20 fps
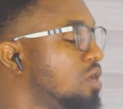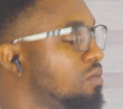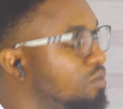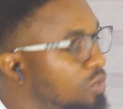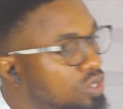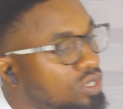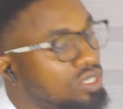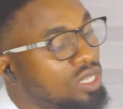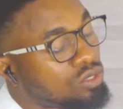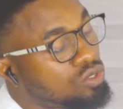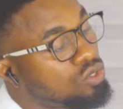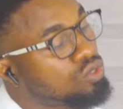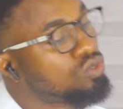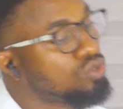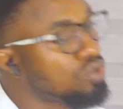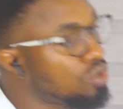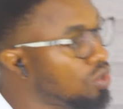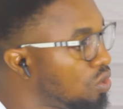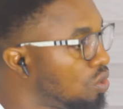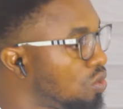Because as you
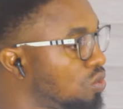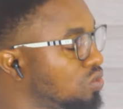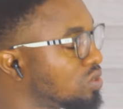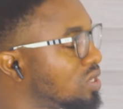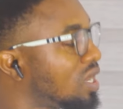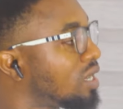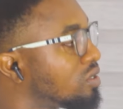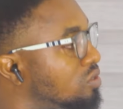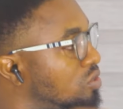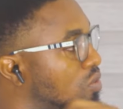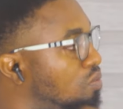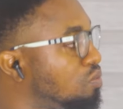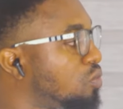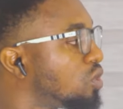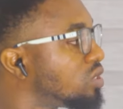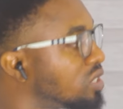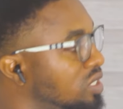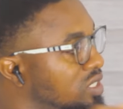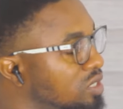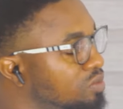grow older, your
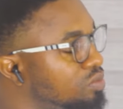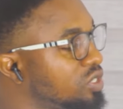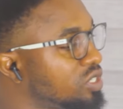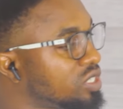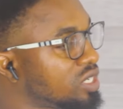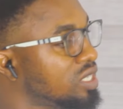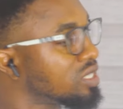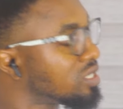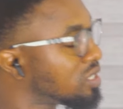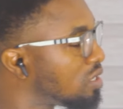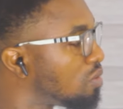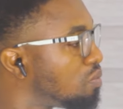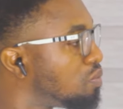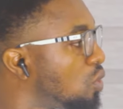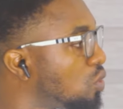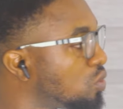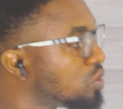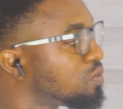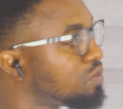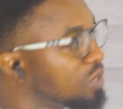body depreciates, the
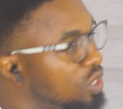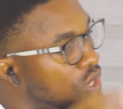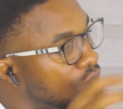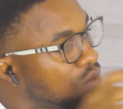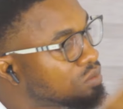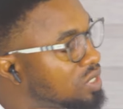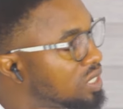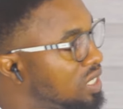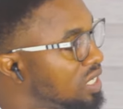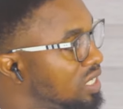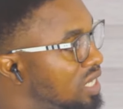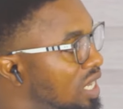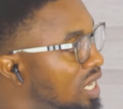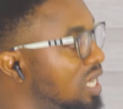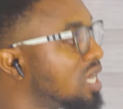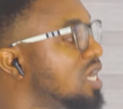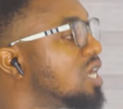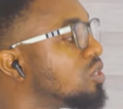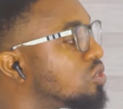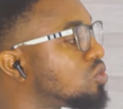bone becomes leaner.
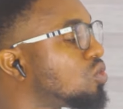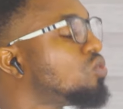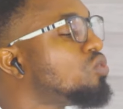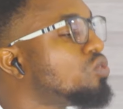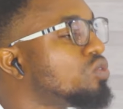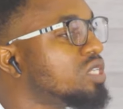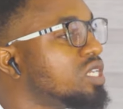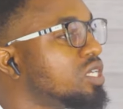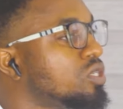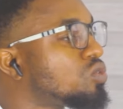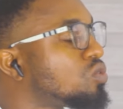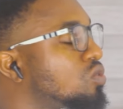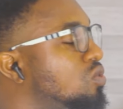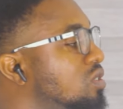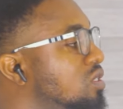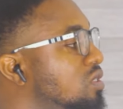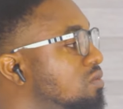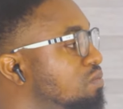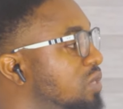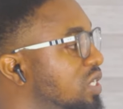So you need to
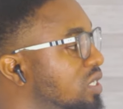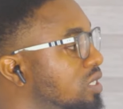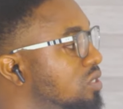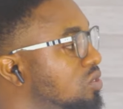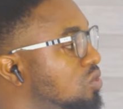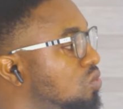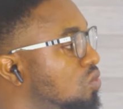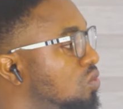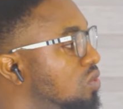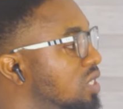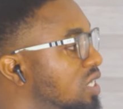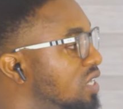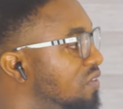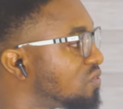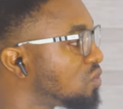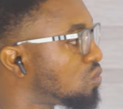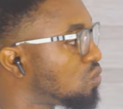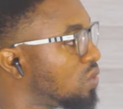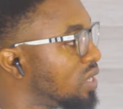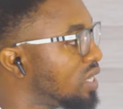begin to
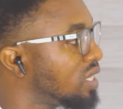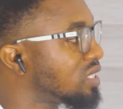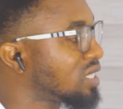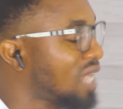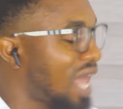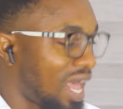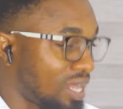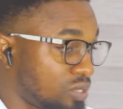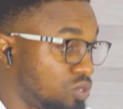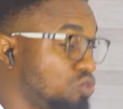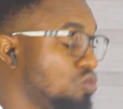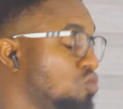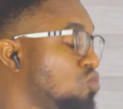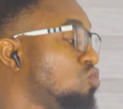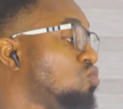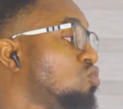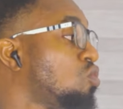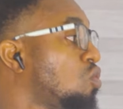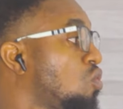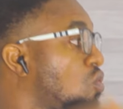lift weights as you
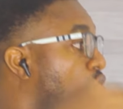grow